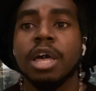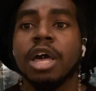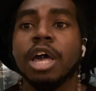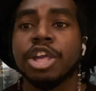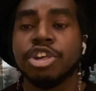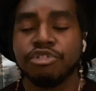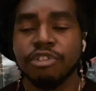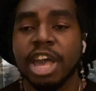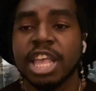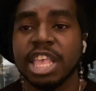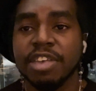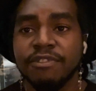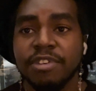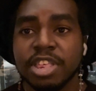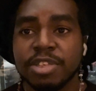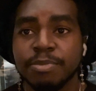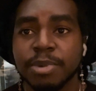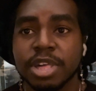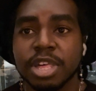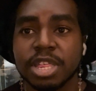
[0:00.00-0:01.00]
attractive
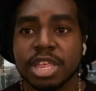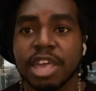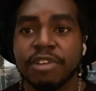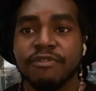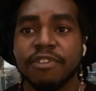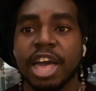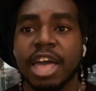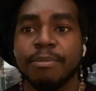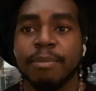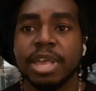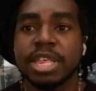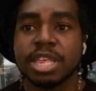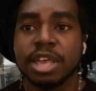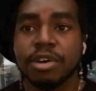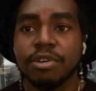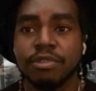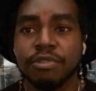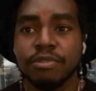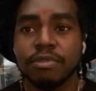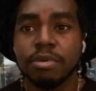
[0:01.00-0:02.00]
as much as I find myself.